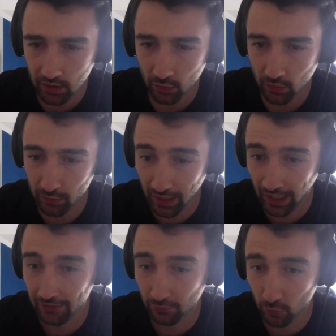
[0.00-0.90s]
where we
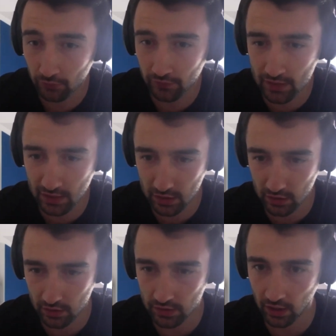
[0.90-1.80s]
have all of these
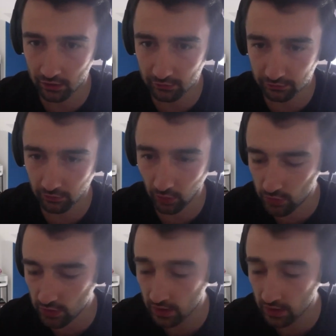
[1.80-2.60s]
sessions kind of hosted.